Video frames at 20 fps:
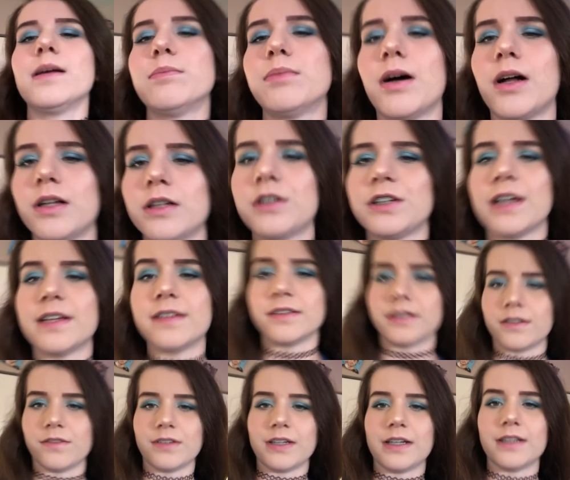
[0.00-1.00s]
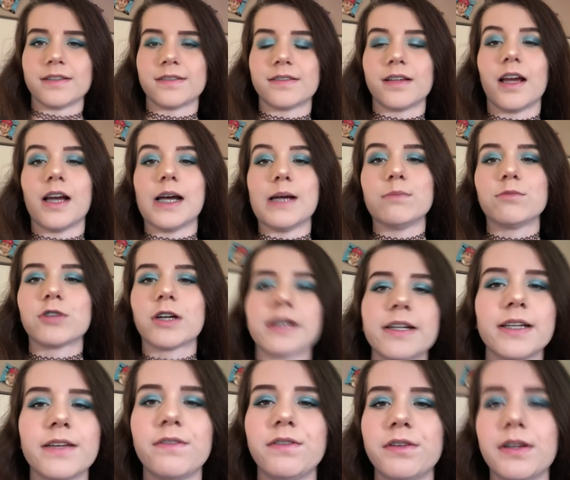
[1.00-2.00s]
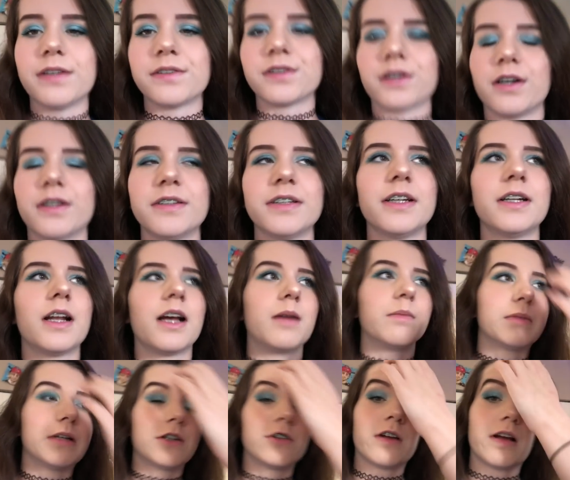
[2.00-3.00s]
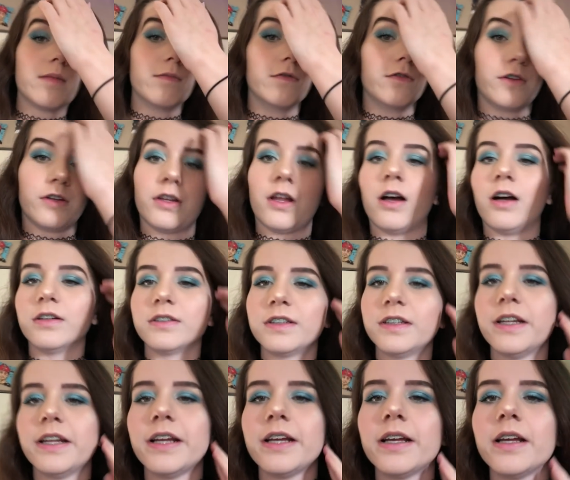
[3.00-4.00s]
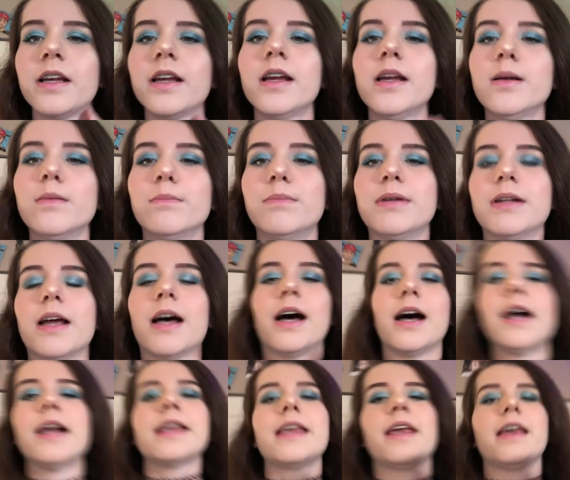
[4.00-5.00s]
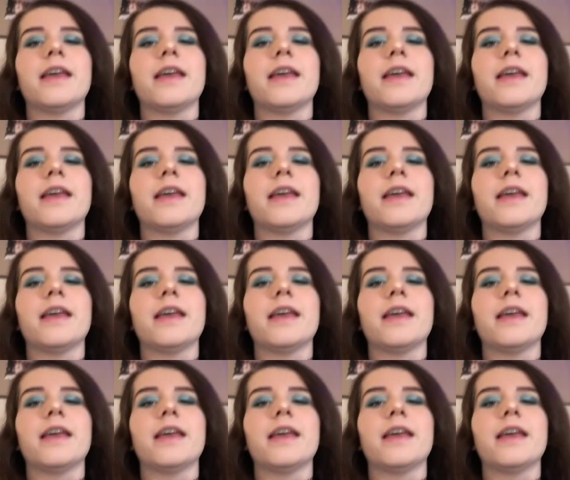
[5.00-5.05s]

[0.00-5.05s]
apologize in advance. I'm trying to give you guys content. I'm gonna try and vlog today, but I